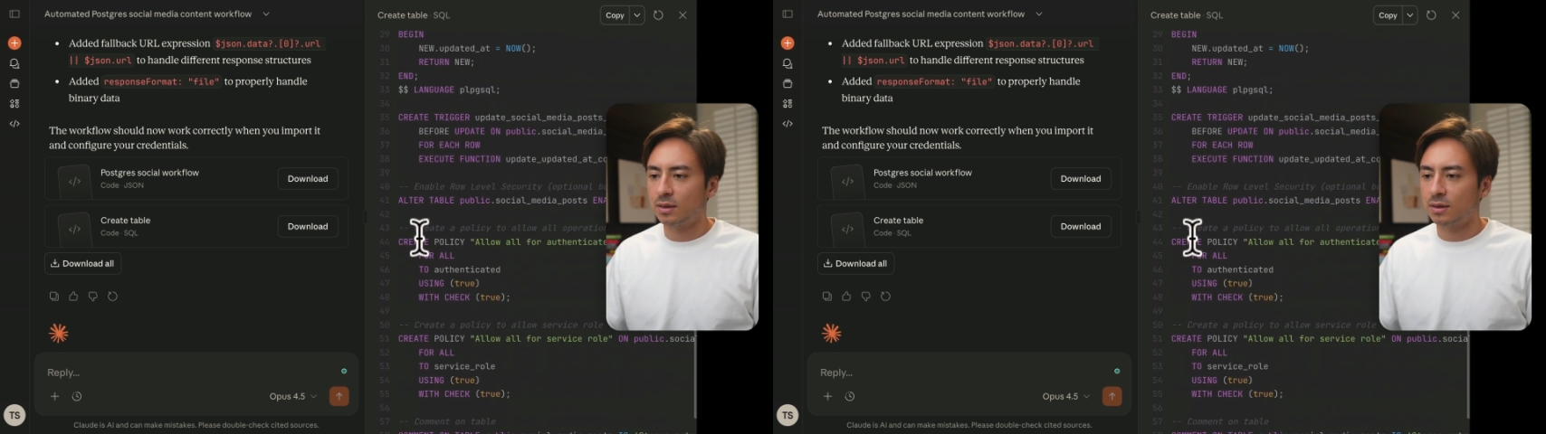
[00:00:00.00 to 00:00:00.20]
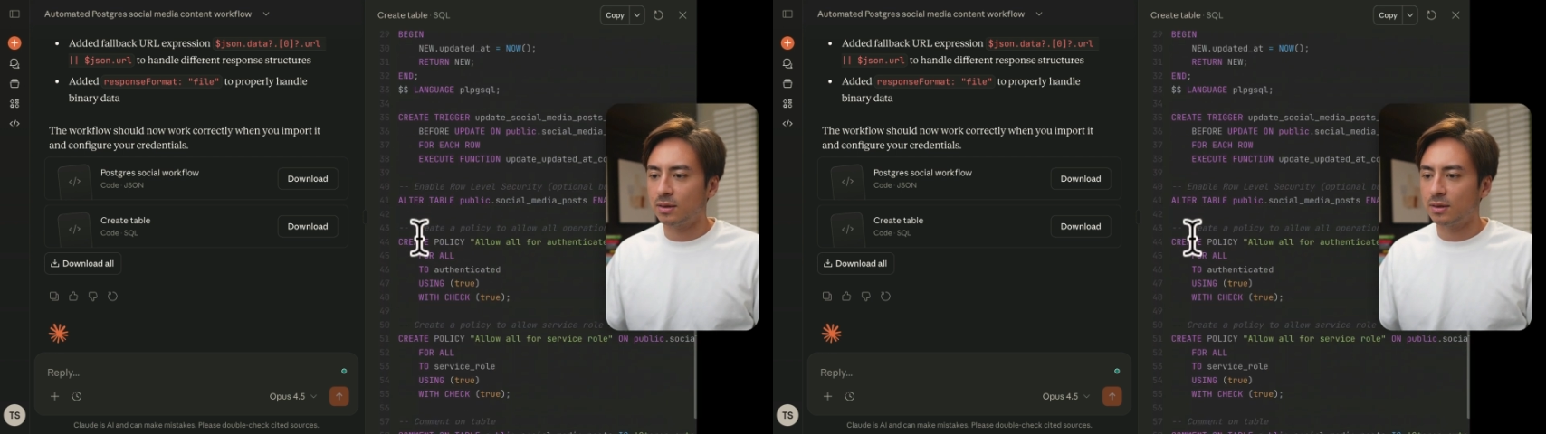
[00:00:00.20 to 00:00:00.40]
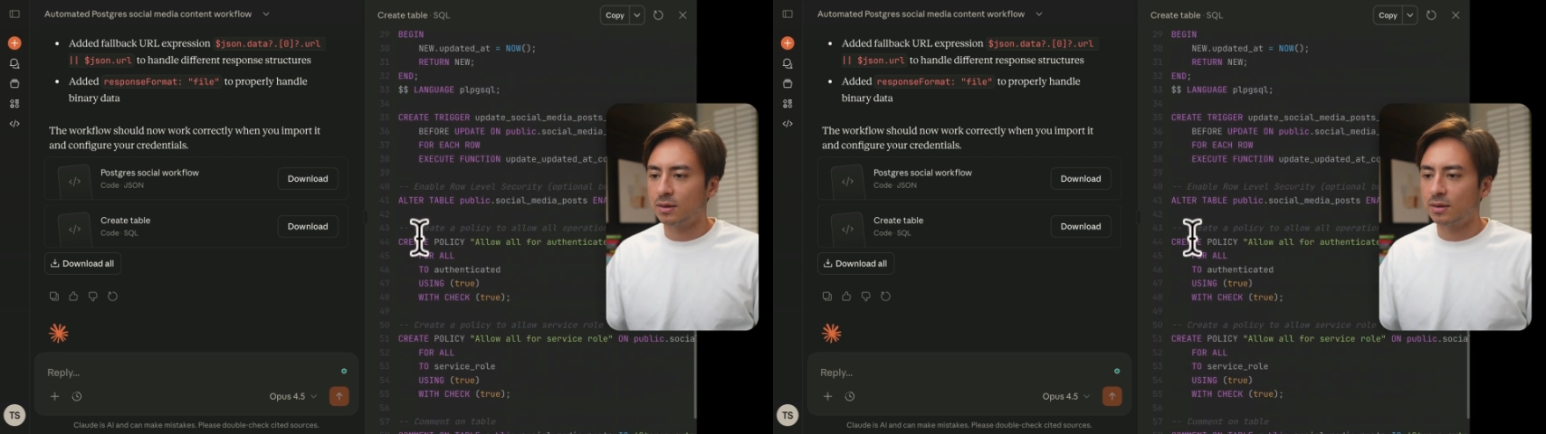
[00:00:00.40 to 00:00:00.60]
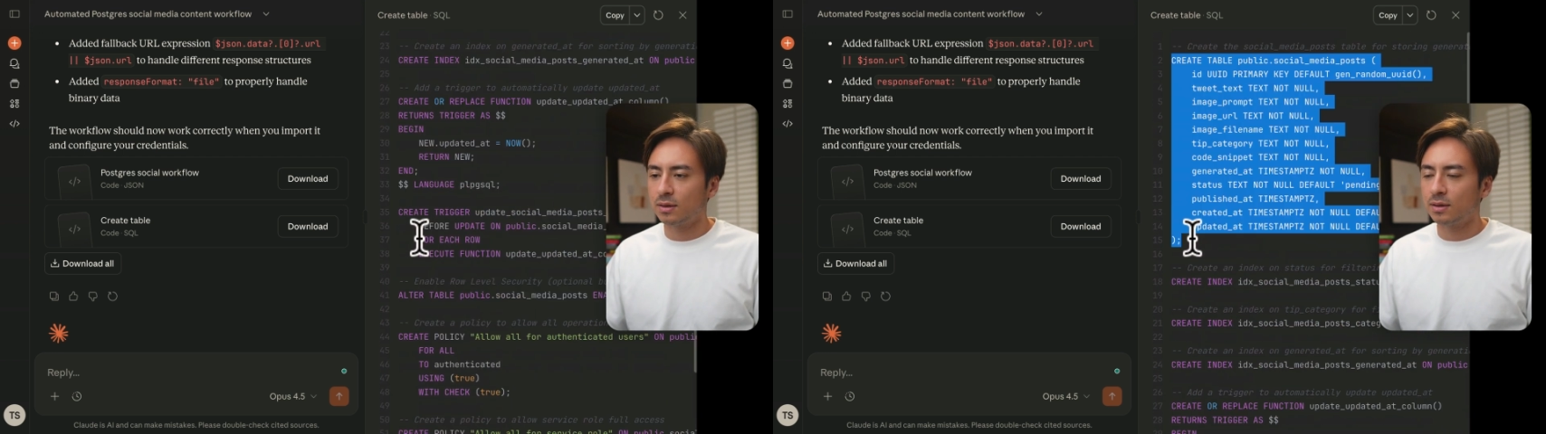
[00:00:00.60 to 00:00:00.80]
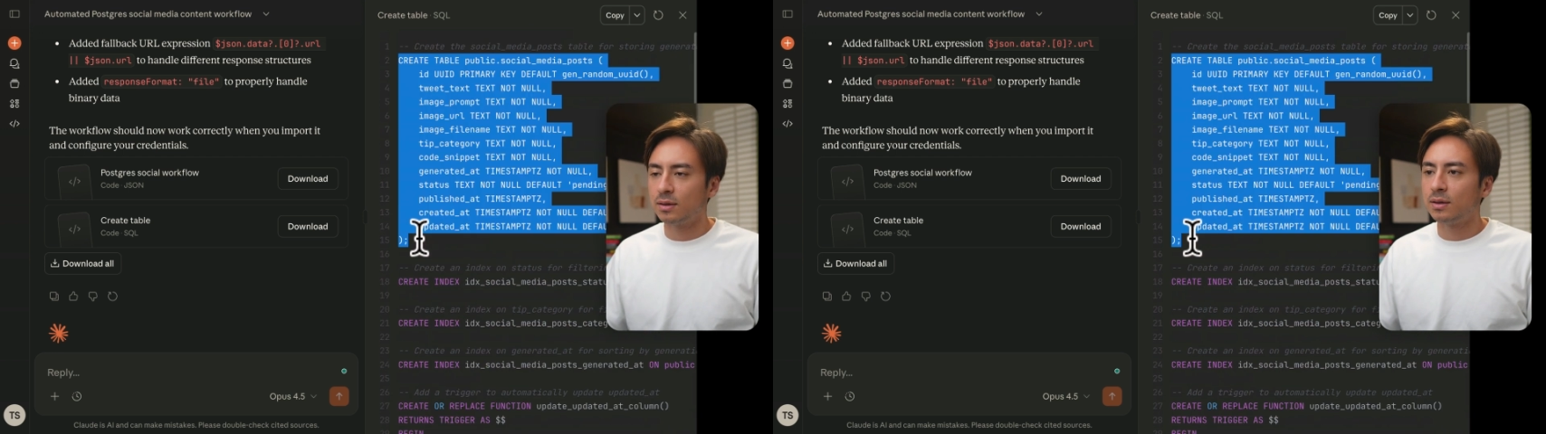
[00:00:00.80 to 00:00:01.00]

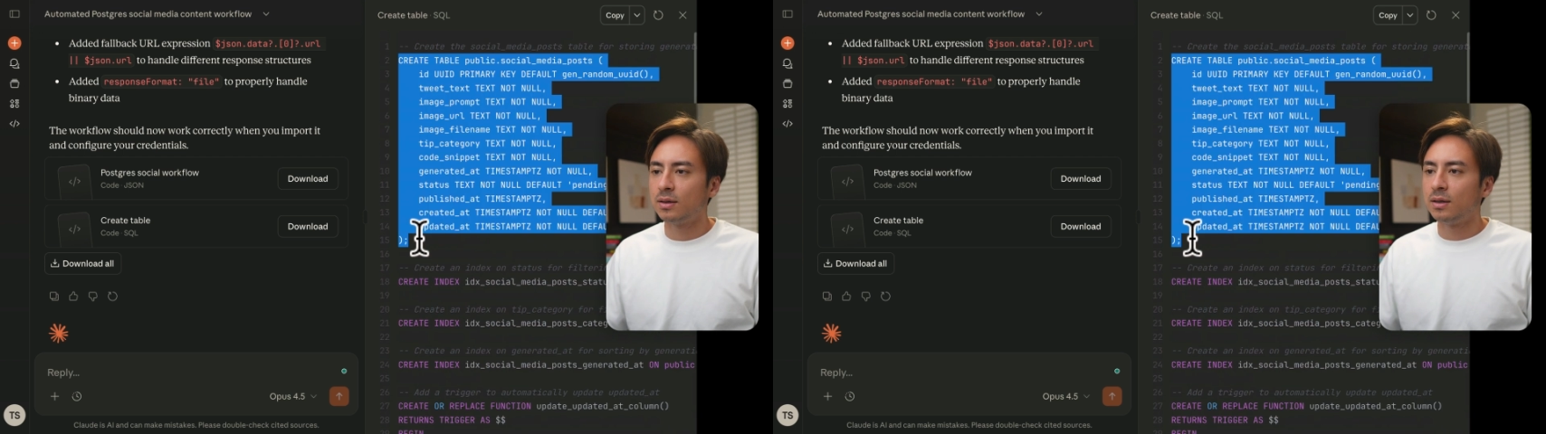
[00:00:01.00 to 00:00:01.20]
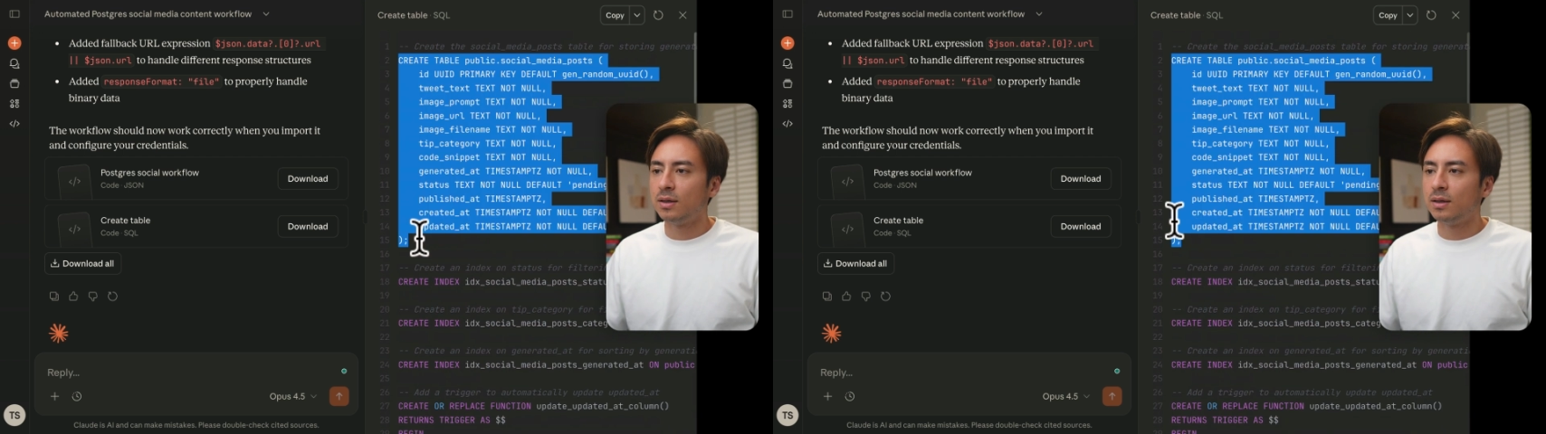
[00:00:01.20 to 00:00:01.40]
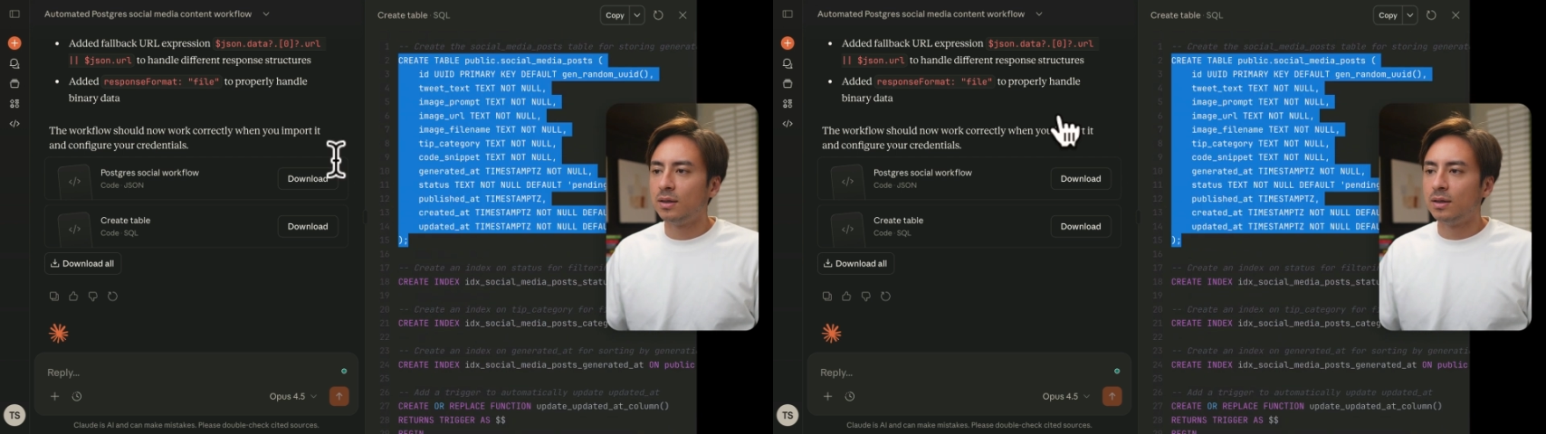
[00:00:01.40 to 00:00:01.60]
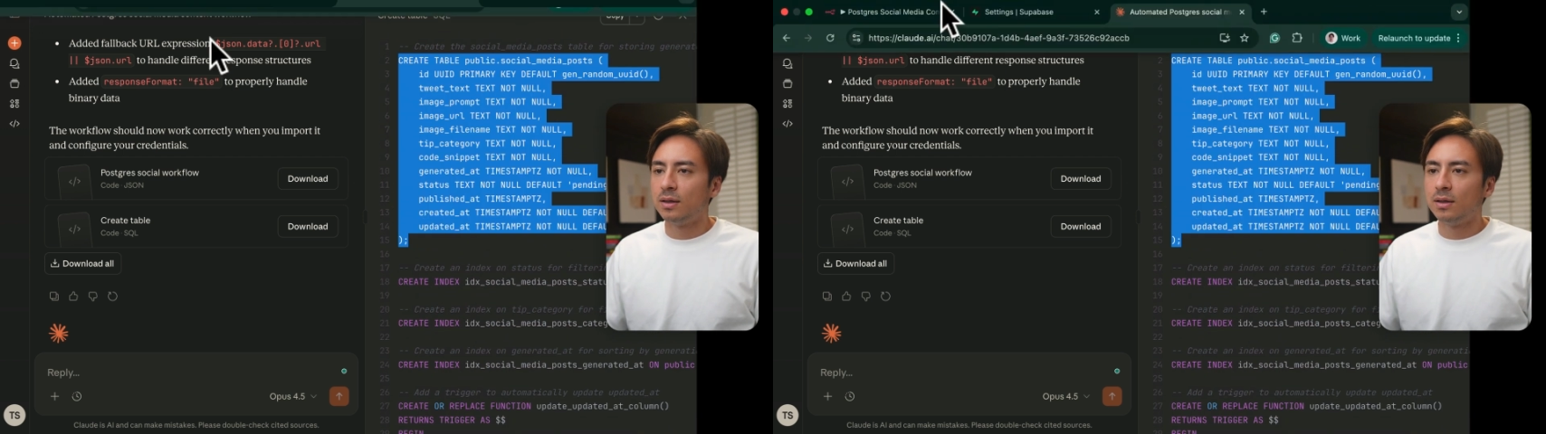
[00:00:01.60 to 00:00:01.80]
Nobody speaks.